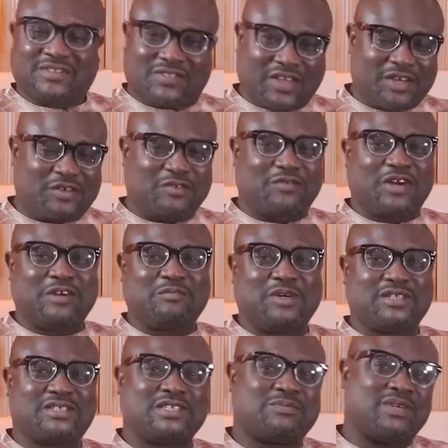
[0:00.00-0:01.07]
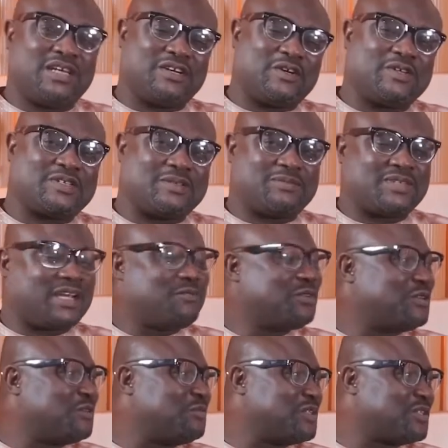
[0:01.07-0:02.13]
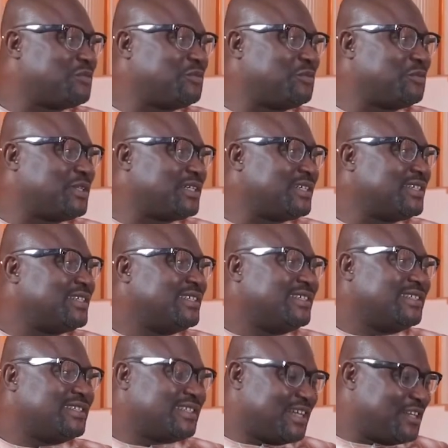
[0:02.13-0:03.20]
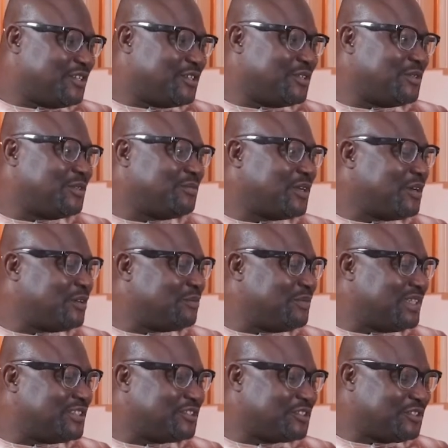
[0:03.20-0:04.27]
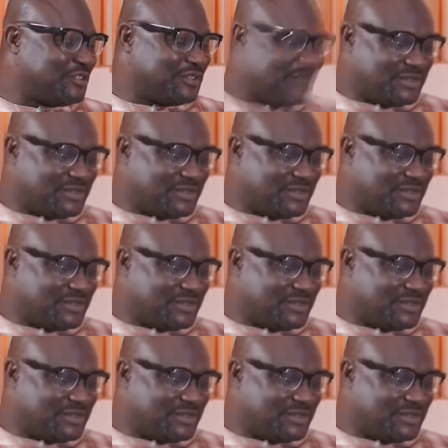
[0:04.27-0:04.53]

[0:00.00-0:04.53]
Thank you very much. It's been an awesome time with you, Mr. Boma. Thank you. God bless you.